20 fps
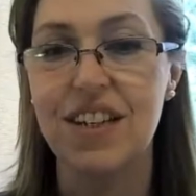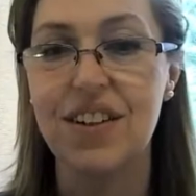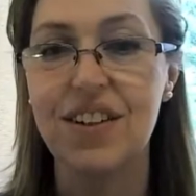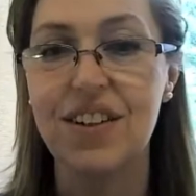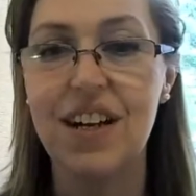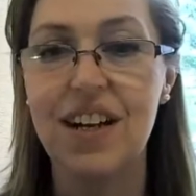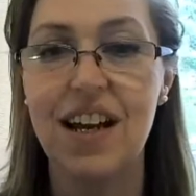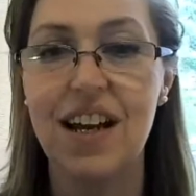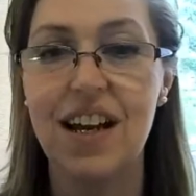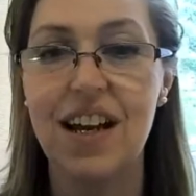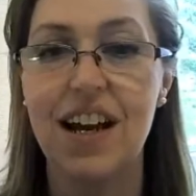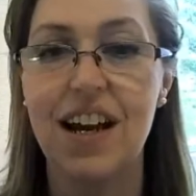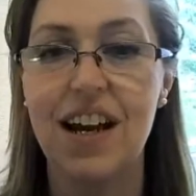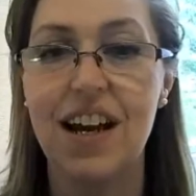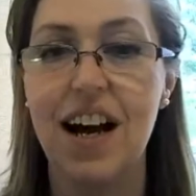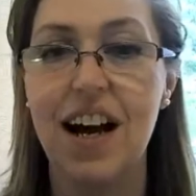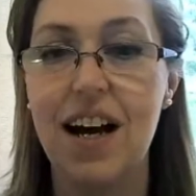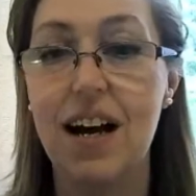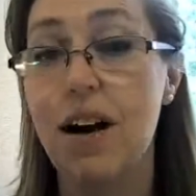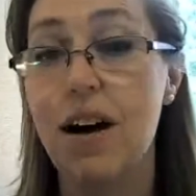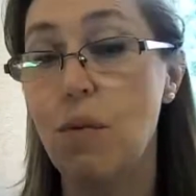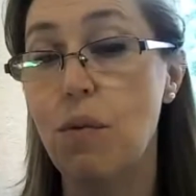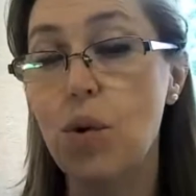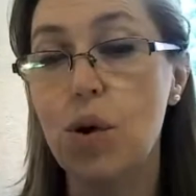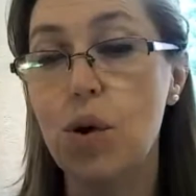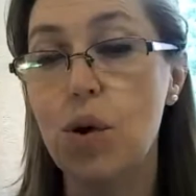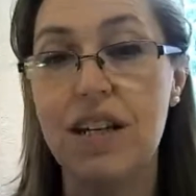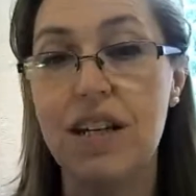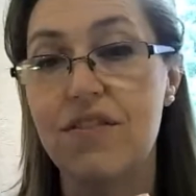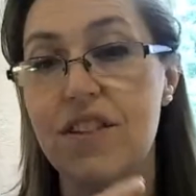video, a
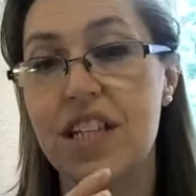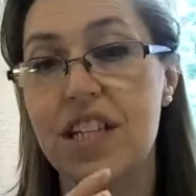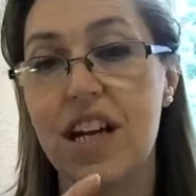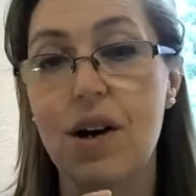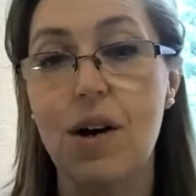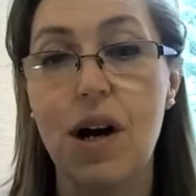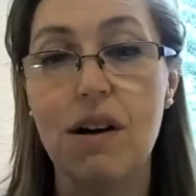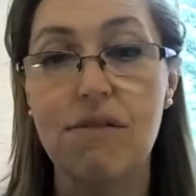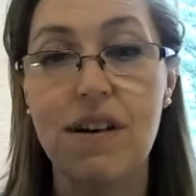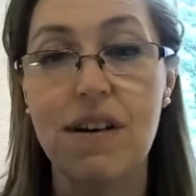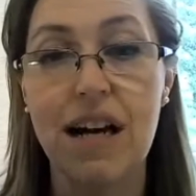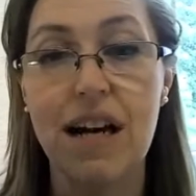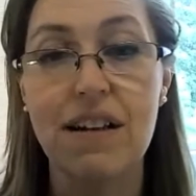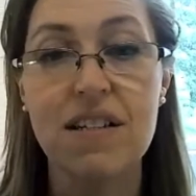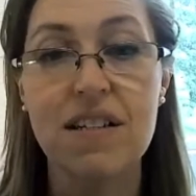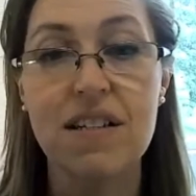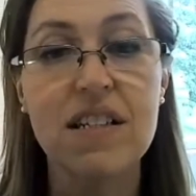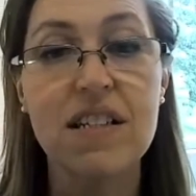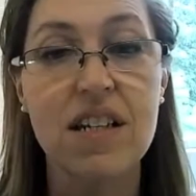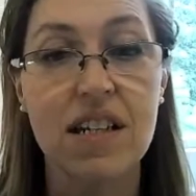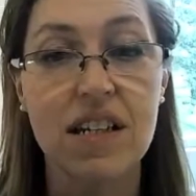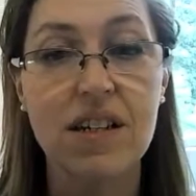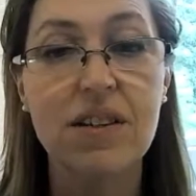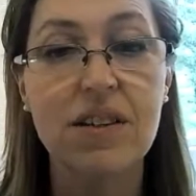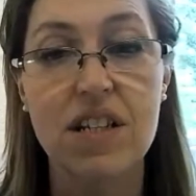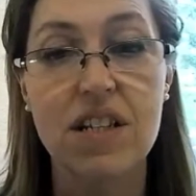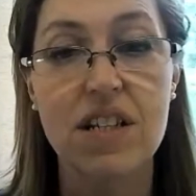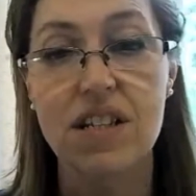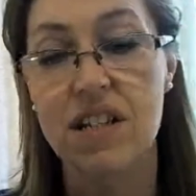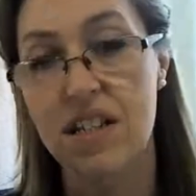walk-in video around St
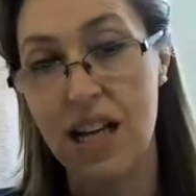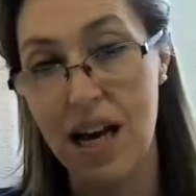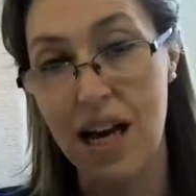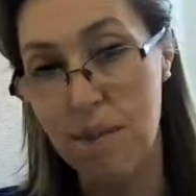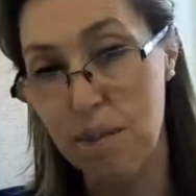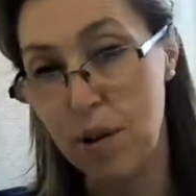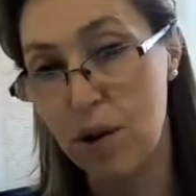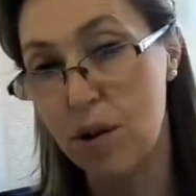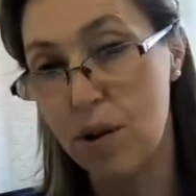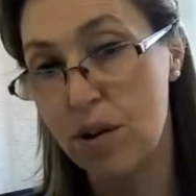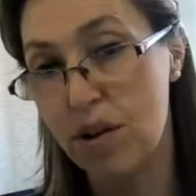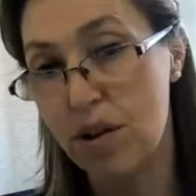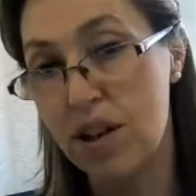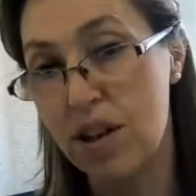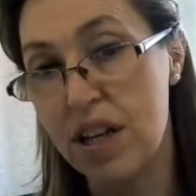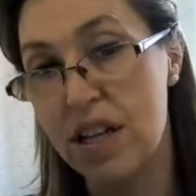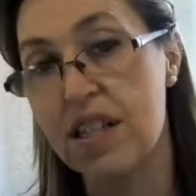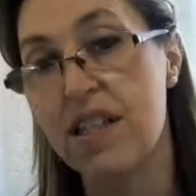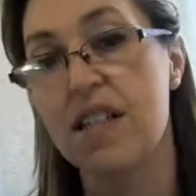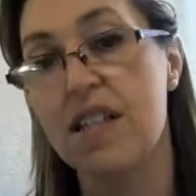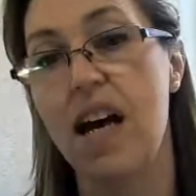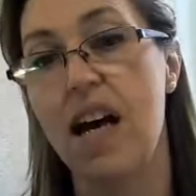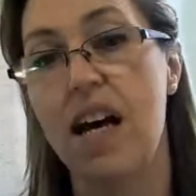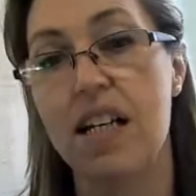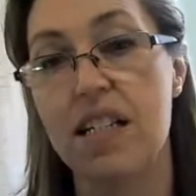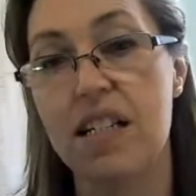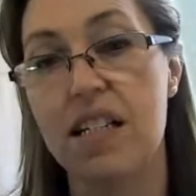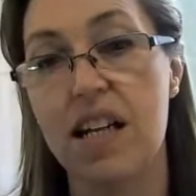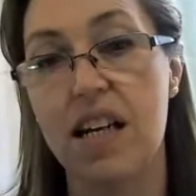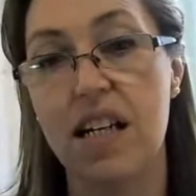Hildas that's up on this
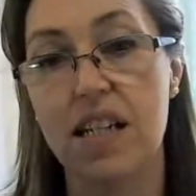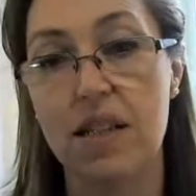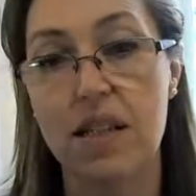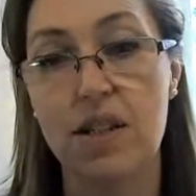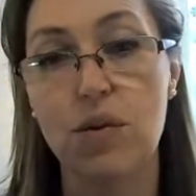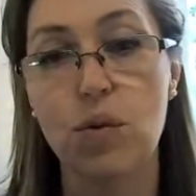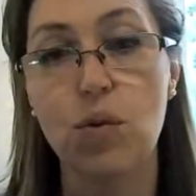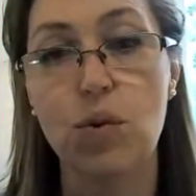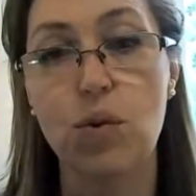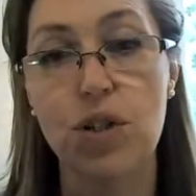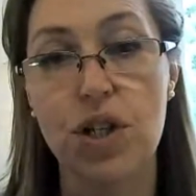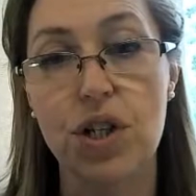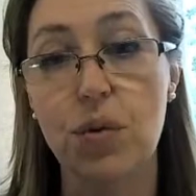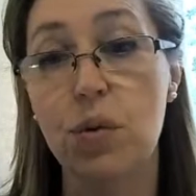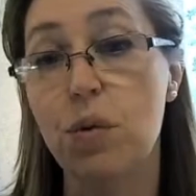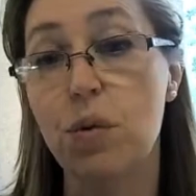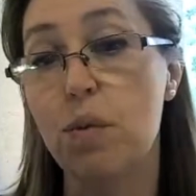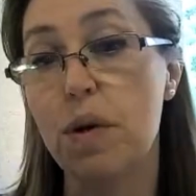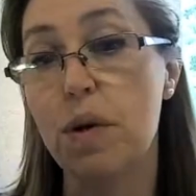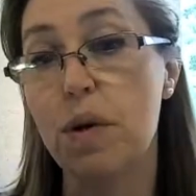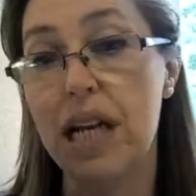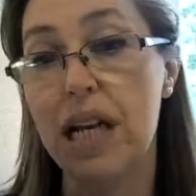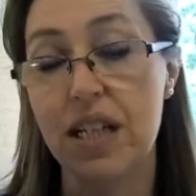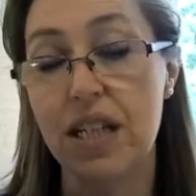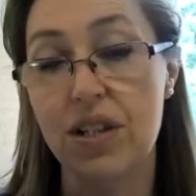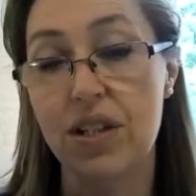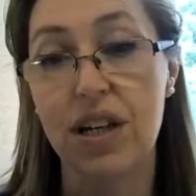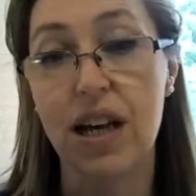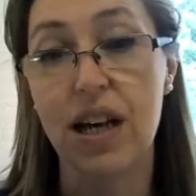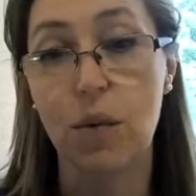site and also will be
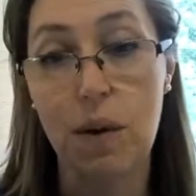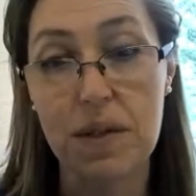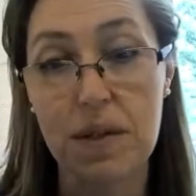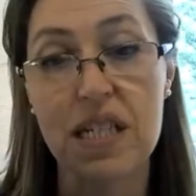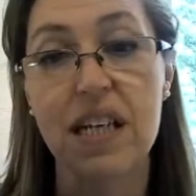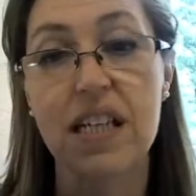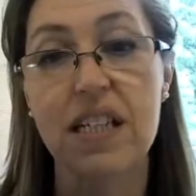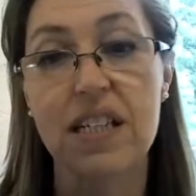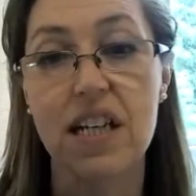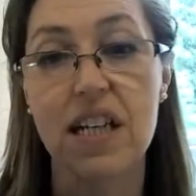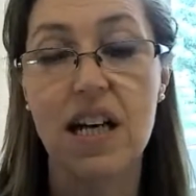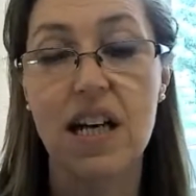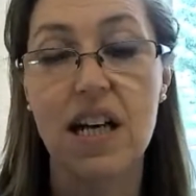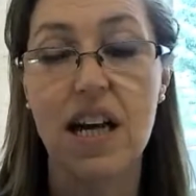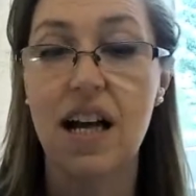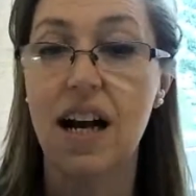linked on our website.